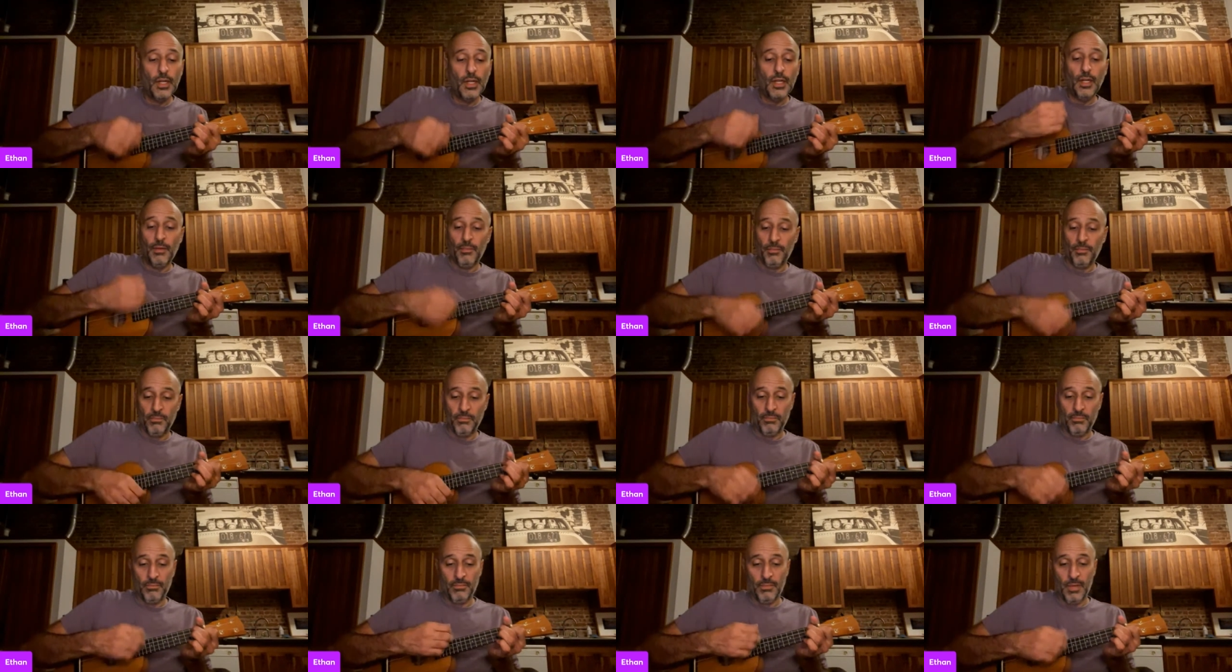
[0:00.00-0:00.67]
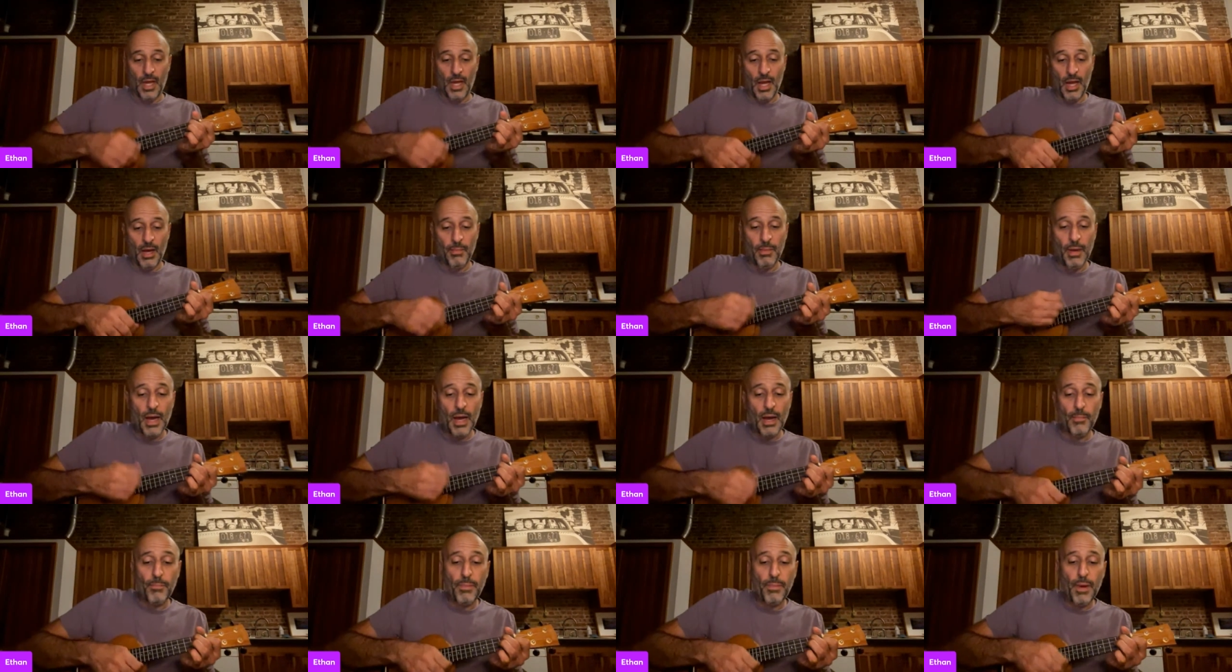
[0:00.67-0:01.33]
Ba
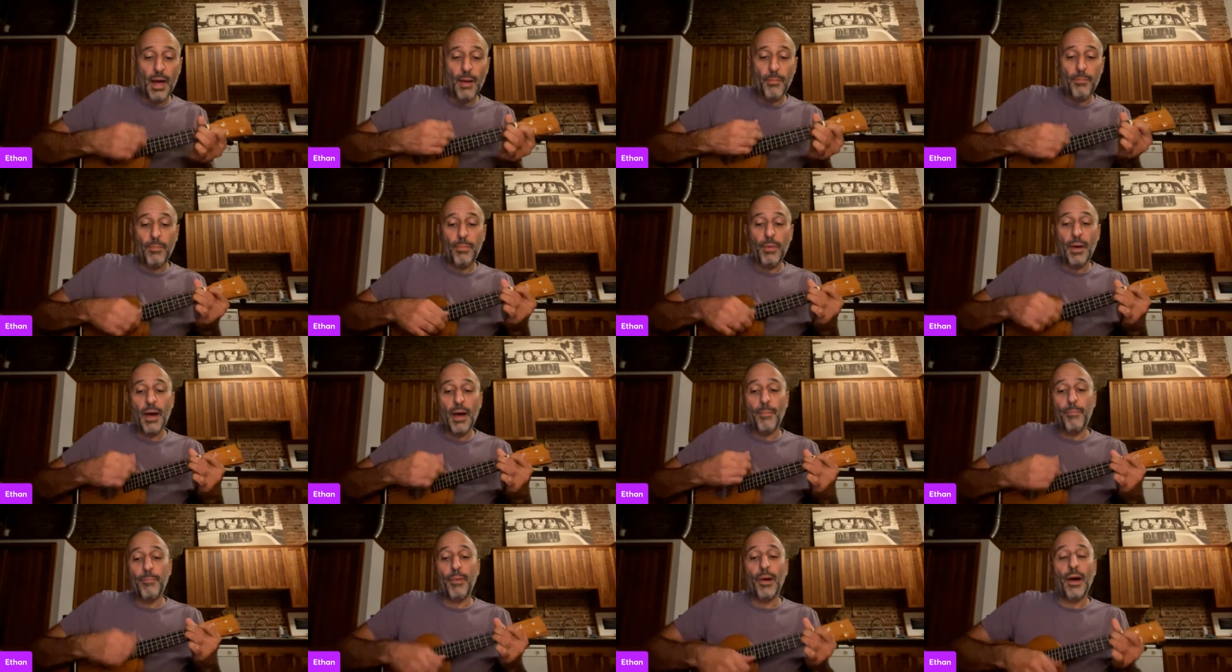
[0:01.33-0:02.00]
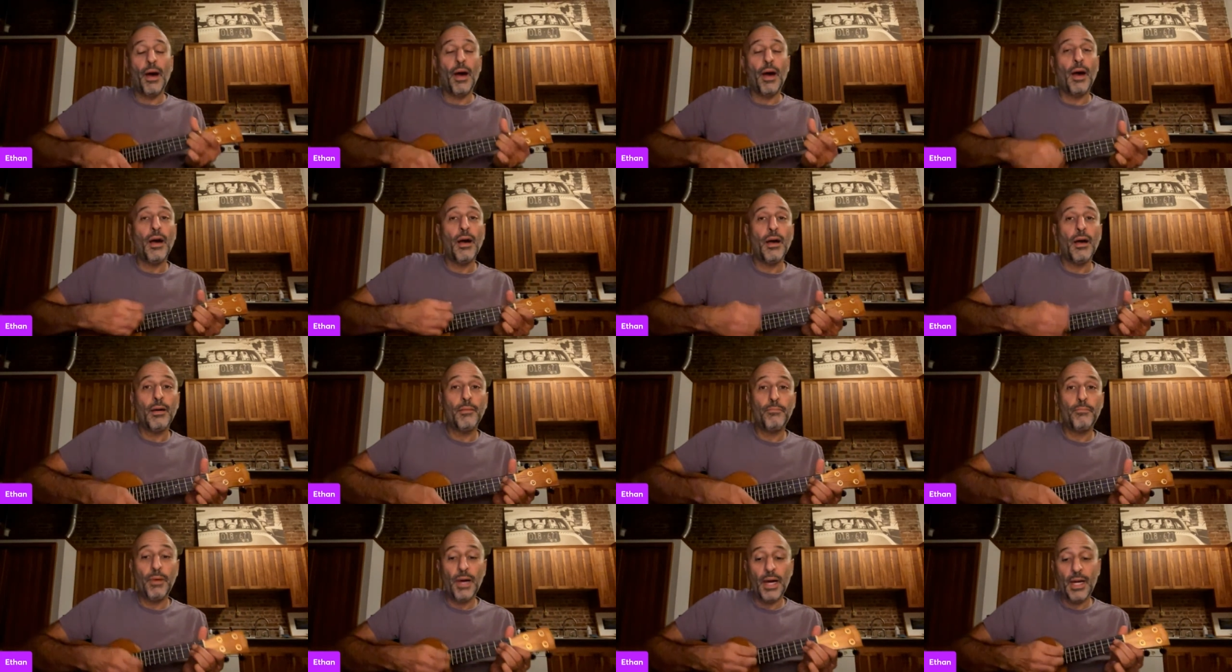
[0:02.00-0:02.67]
ba ba ba ba
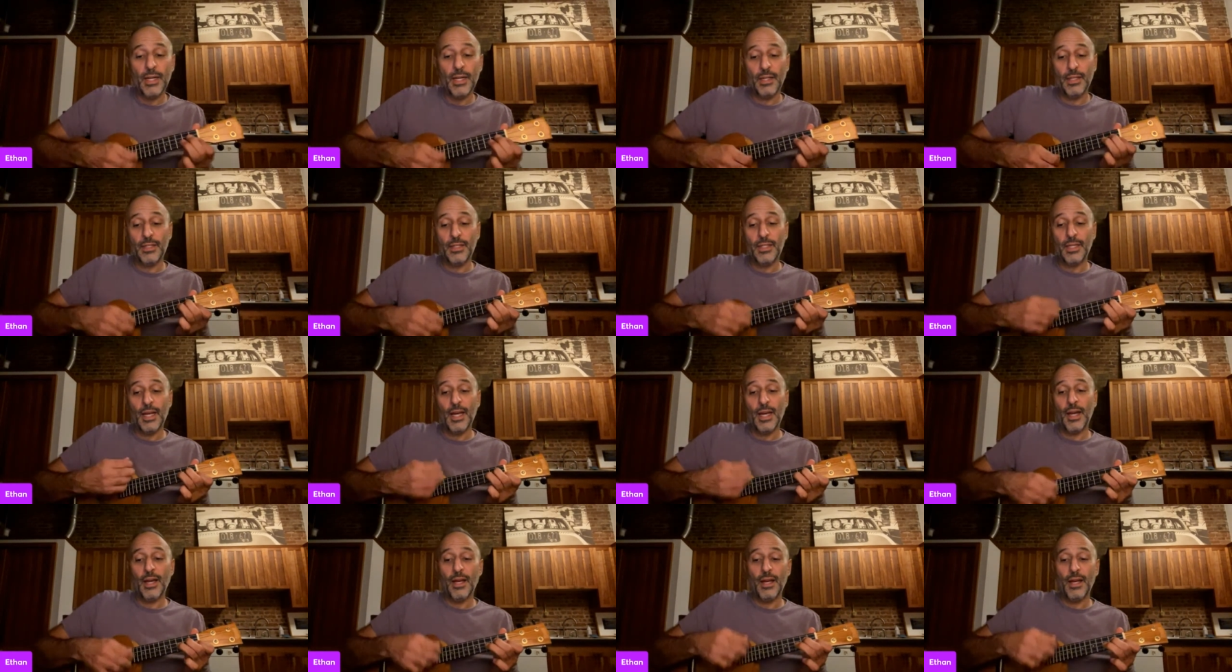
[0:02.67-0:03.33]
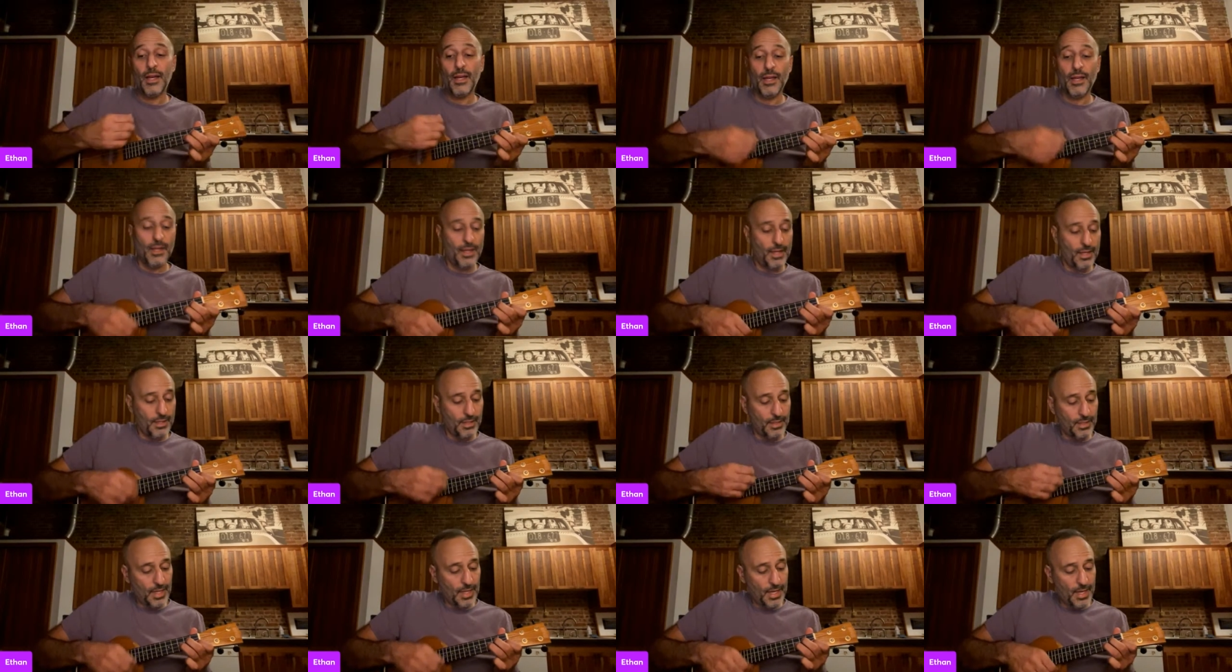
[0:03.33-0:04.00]
ba da da
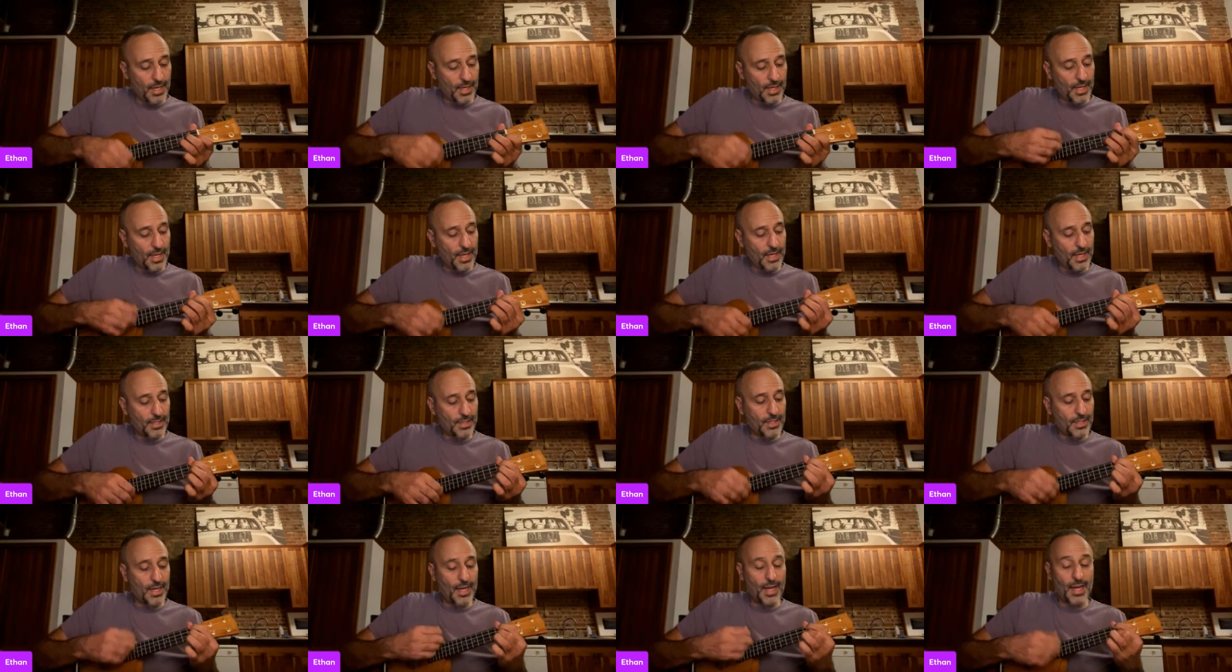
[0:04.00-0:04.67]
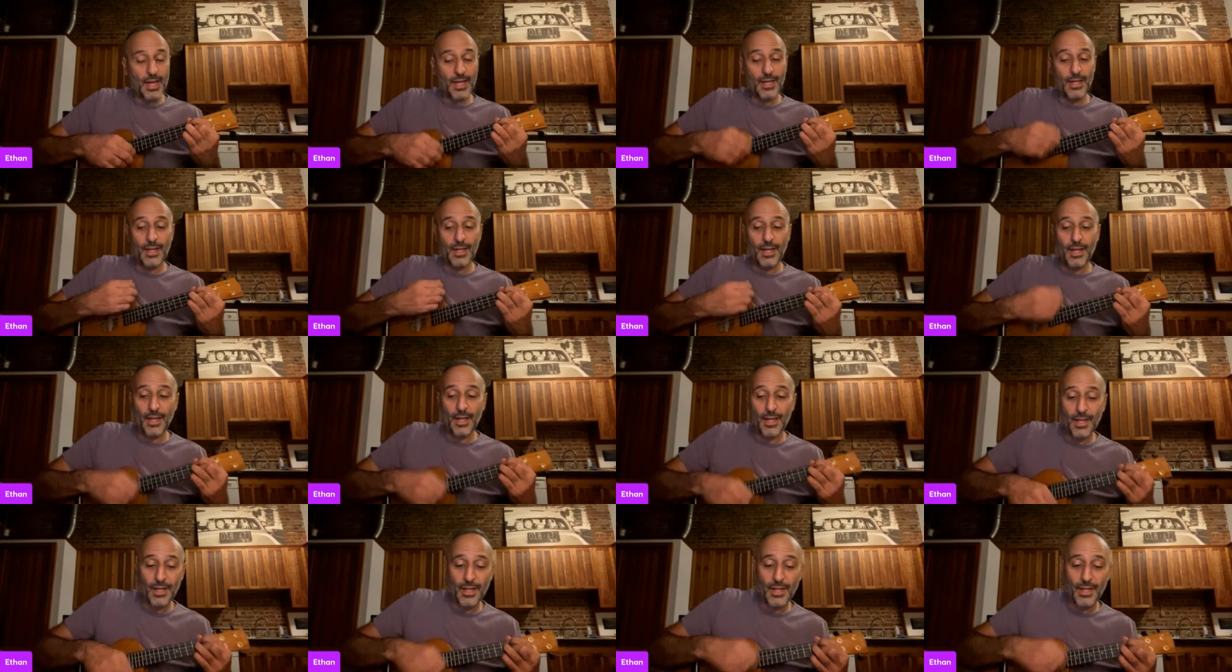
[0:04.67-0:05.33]
da da
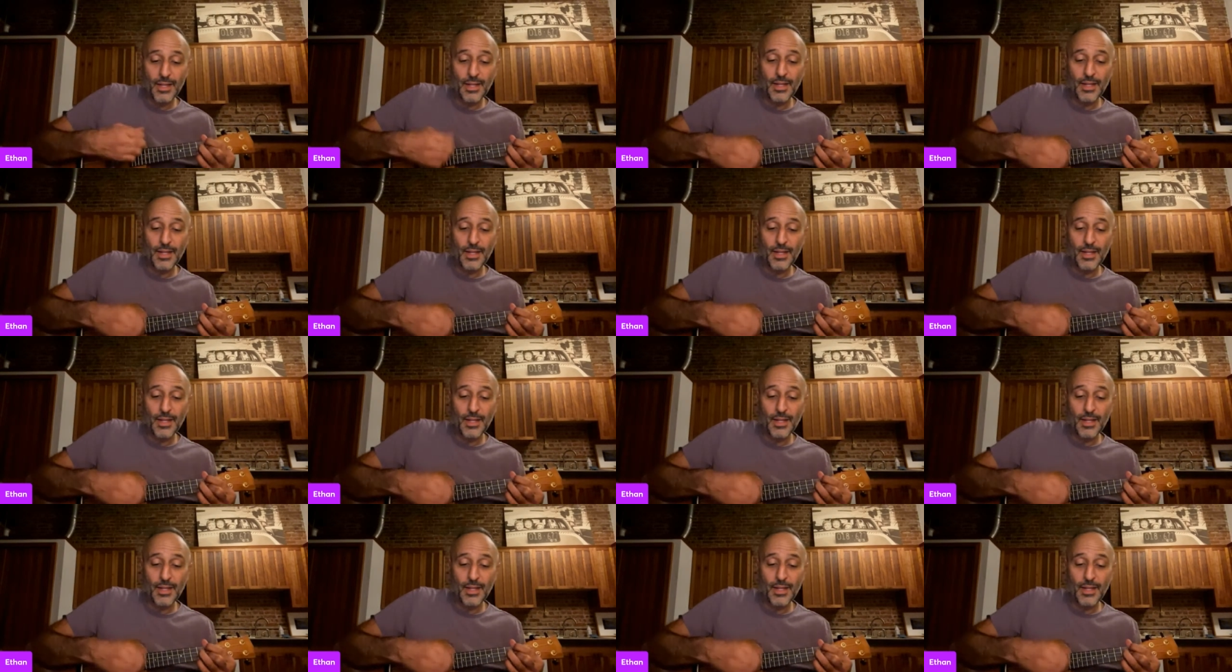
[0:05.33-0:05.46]
da.